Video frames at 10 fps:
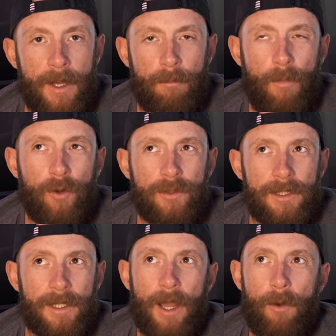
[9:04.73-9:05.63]

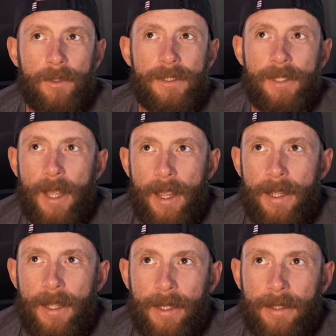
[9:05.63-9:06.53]
Mostly, I would
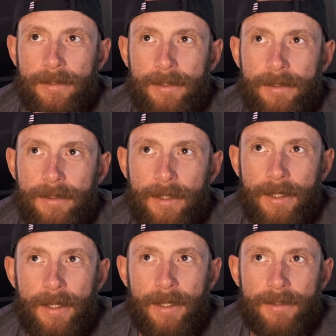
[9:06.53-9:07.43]
say it's
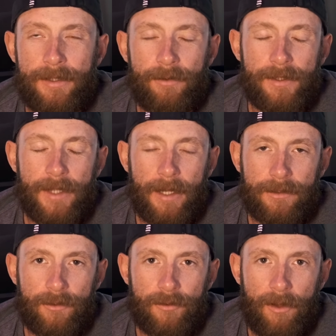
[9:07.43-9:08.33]
the Series X
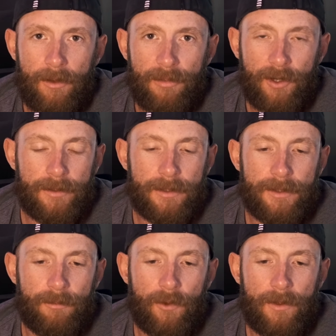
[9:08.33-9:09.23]
controller because
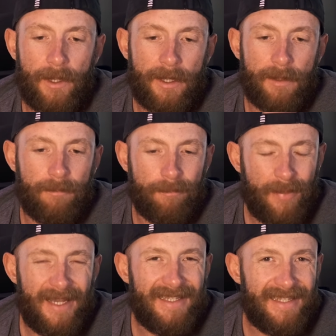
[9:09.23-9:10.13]
it's more like a
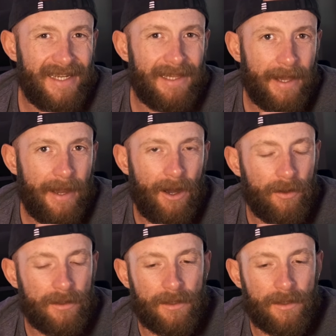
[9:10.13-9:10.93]
PC layout.